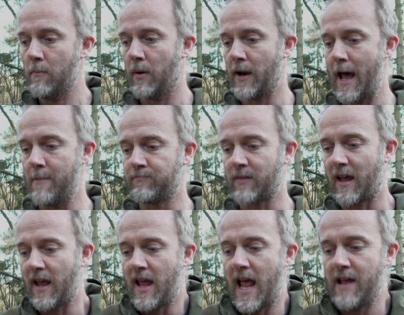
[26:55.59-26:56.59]
But um,
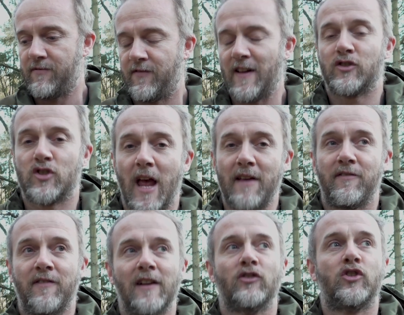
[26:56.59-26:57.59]
it feels it
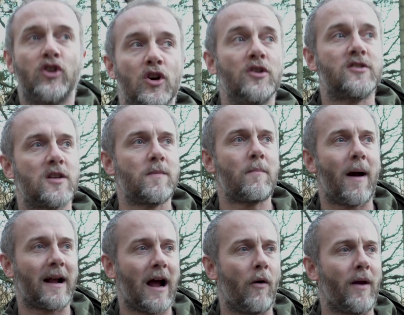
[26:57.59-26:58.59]
feels good to be
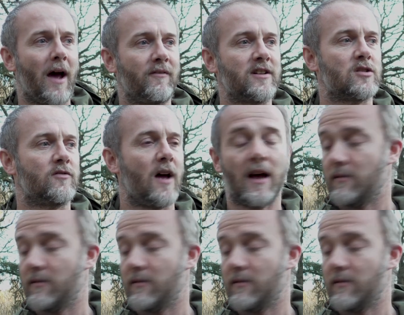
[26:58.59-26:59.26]
back out and having to